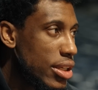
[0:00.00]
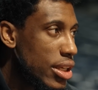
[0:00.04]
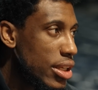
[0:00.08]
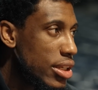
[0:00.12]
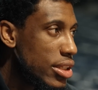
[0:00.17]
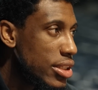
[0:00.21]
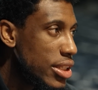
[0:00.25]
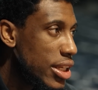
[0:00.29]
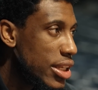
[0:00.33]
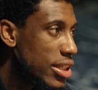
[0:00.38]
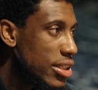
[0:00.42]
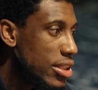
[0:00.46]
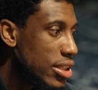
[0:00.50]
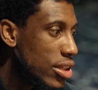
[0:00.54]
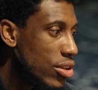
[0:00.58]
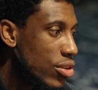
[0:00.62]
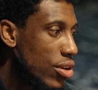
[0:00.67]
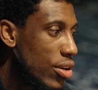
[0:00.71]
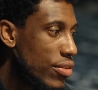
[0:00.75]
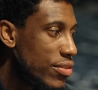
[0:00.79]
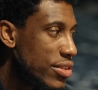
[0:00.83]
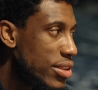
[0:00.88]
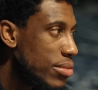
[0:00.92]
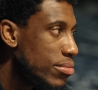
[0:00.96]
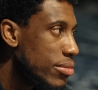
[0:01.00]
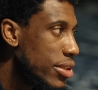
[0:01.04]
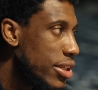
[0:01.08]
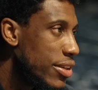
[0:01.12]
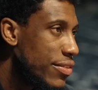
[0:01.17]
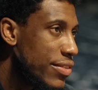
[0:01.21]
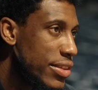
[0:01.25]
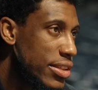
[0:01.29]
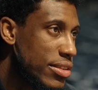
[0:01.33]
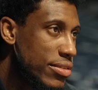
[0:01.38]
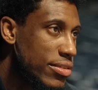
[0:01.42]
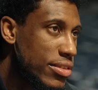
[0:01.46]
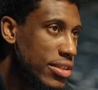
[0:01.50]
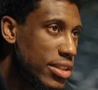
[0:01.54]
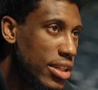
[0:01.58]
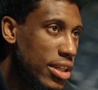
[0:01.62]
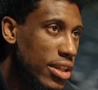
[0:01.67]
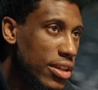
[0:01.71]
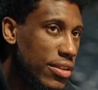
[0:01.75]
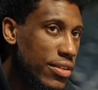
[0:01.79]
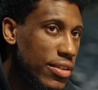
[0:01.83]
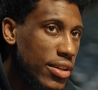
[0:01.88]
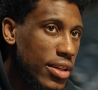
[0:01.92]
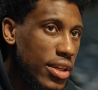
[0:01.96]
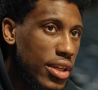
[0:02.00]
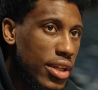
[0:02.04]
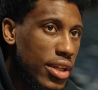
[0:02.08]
get a chance to go over some defensive stuff,